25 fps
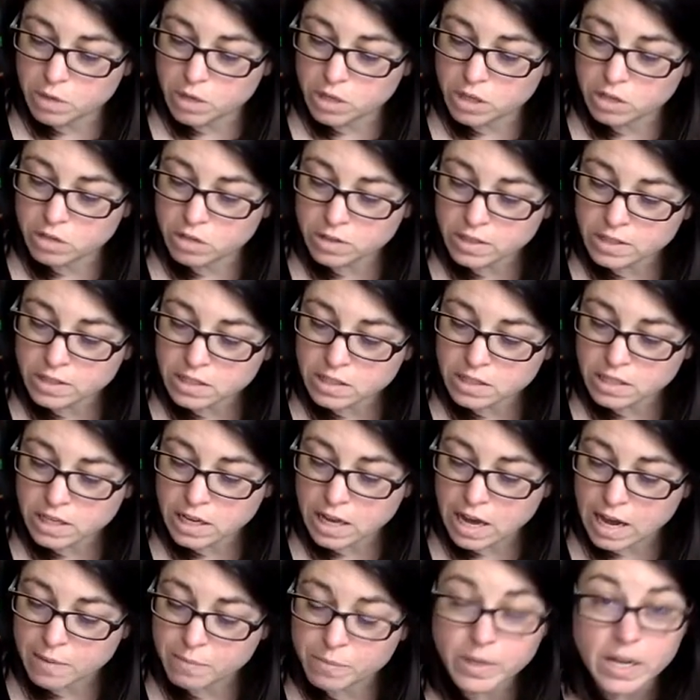And you can see
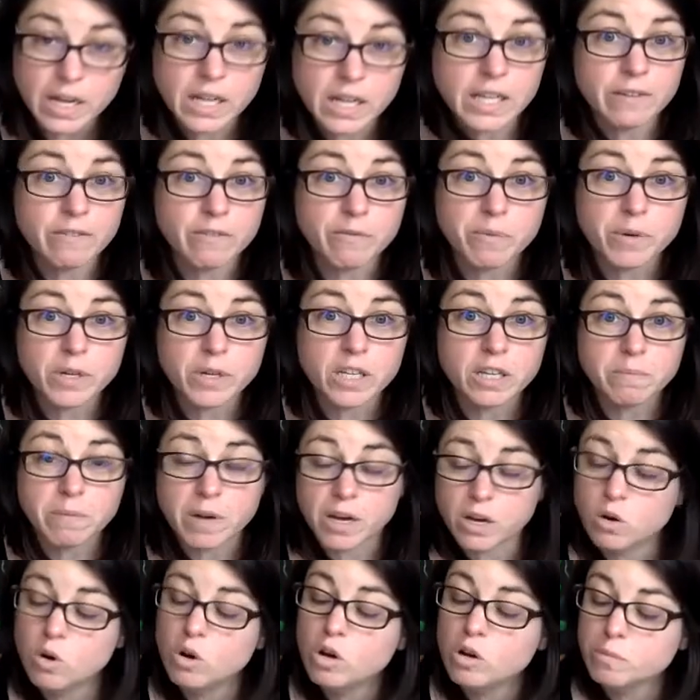I'm not even putting my
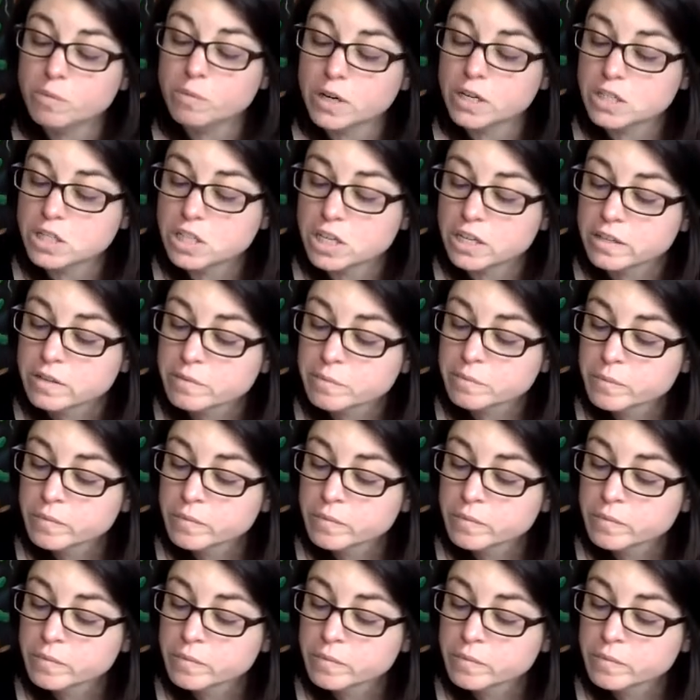whole brush in.